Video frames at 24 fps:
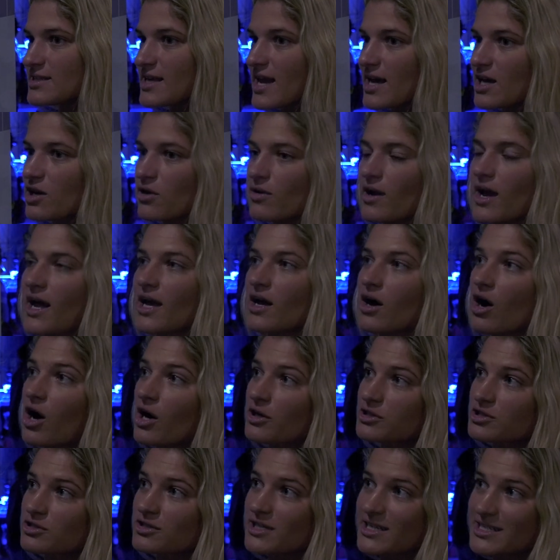They create
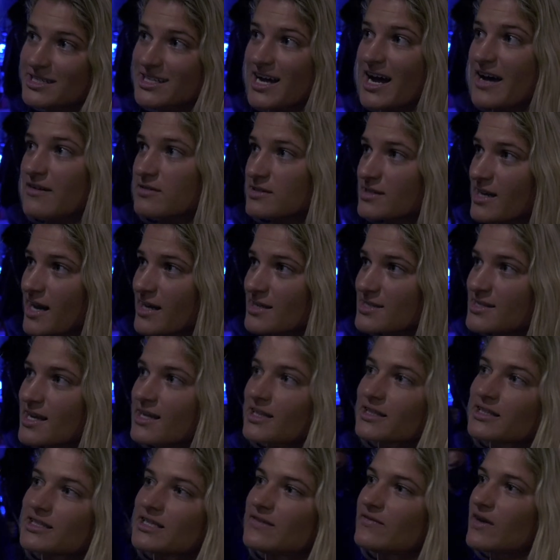alternate dive sites
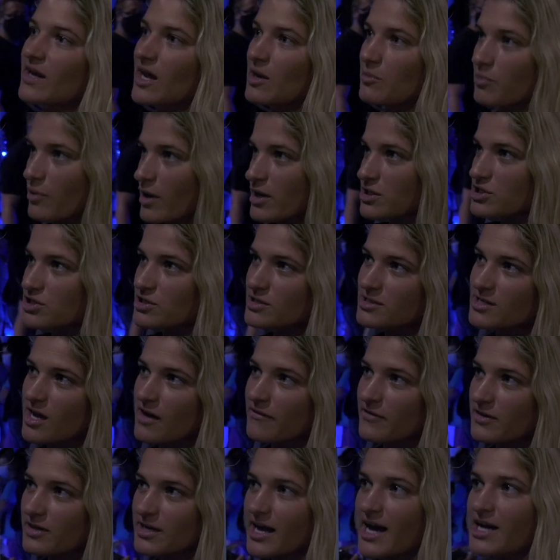that alleviate pressures
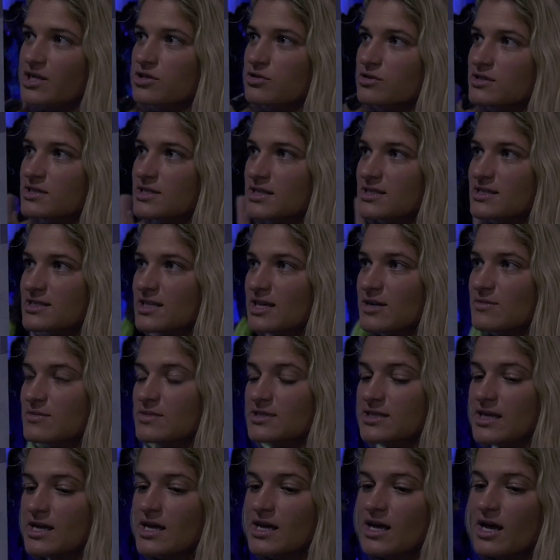off of natural
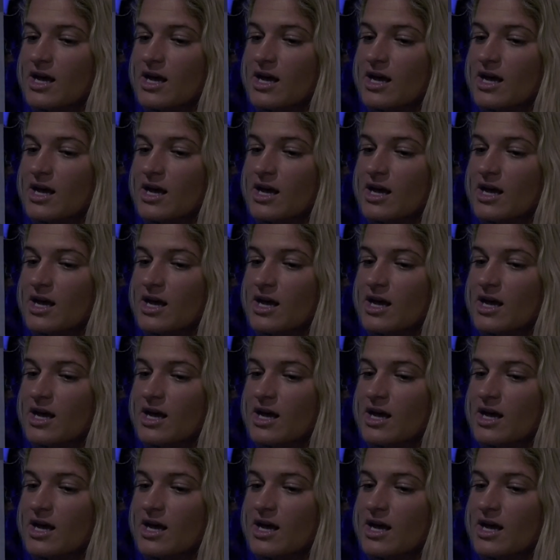systems. Okay